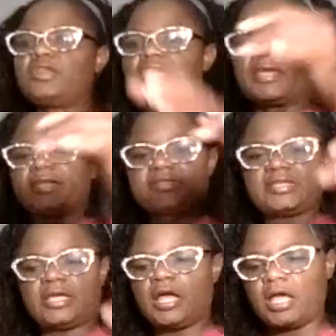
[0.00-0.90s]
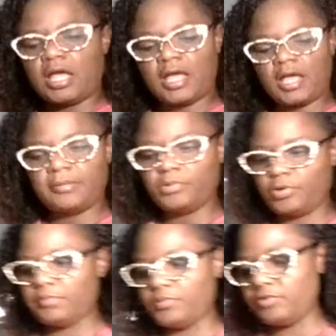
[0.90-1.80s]
next, I am
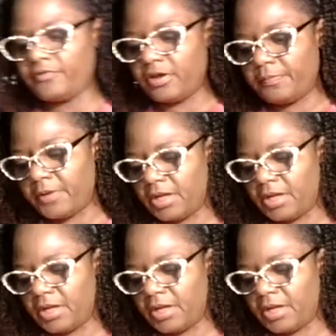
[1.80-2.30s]
going to move up,